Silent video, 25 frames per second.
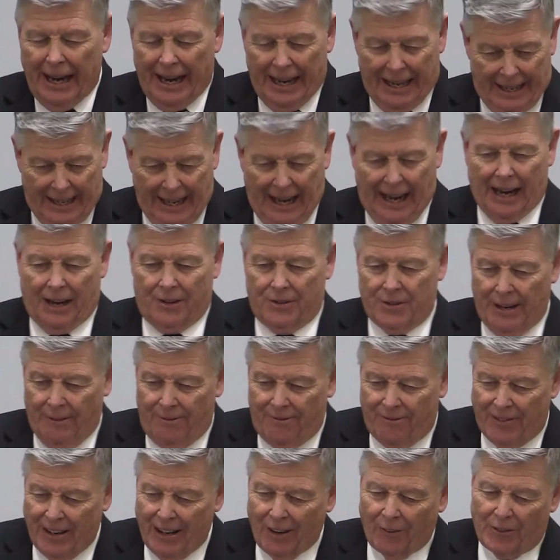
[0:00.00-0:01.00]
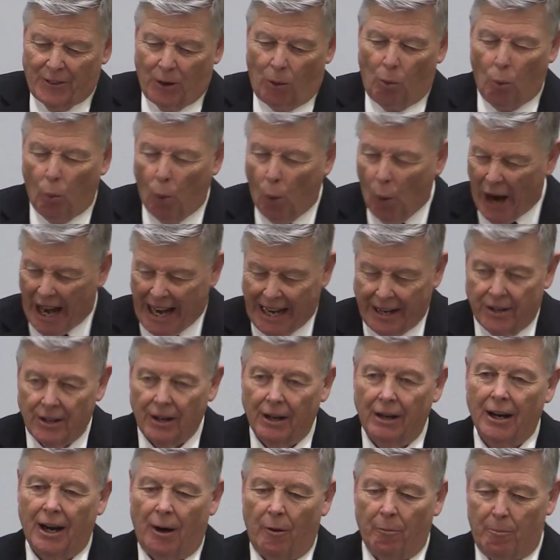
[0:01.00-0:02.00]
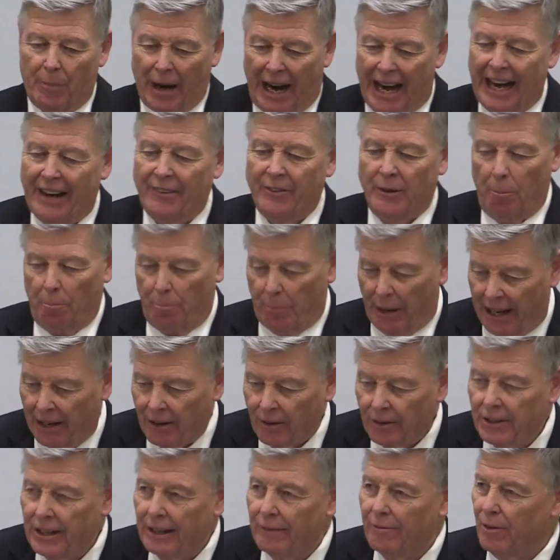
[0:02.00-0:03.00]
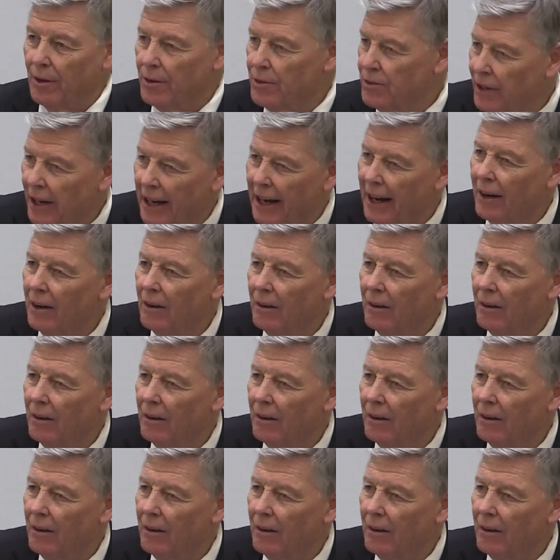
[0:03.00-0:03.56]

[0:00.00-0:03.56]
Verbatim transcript: Yes, he felt the weight of paying the penalty for sin,